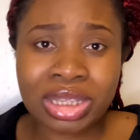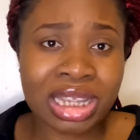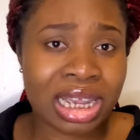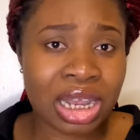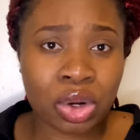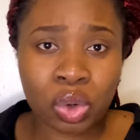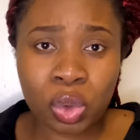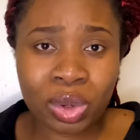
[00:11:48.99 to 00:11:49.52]

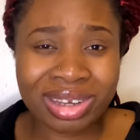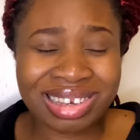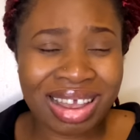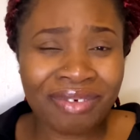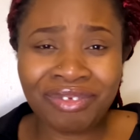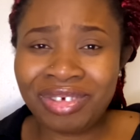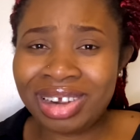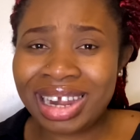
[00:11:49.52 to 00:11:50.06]
They are
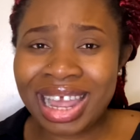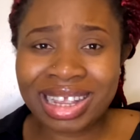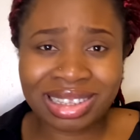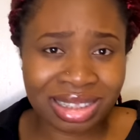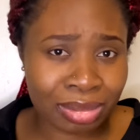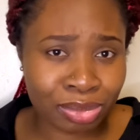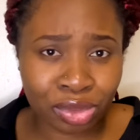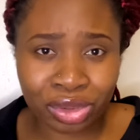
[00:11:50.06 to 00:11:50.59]

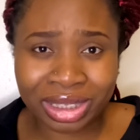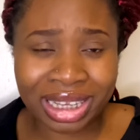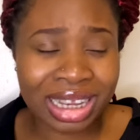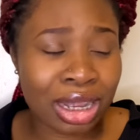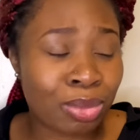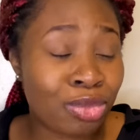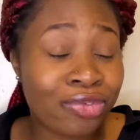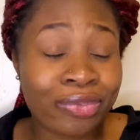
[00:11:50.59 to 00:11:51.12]
flexible. They
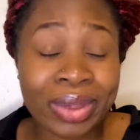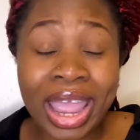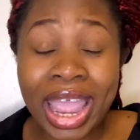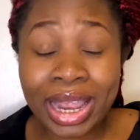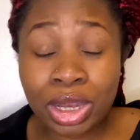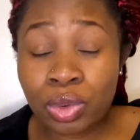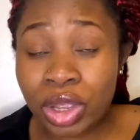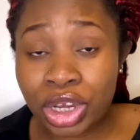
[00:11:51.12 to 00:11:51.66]
can move
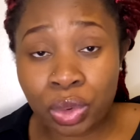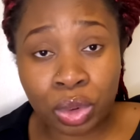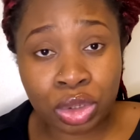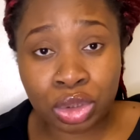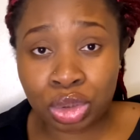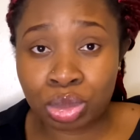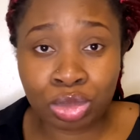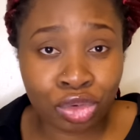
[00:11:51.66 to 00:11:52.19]
anywhere they
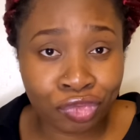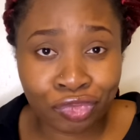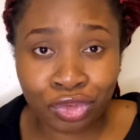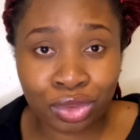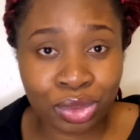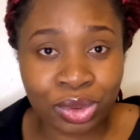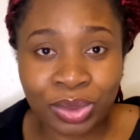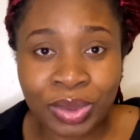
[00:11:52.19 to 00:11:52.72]
want to move
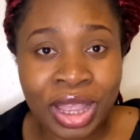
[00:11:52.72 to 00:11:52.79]
to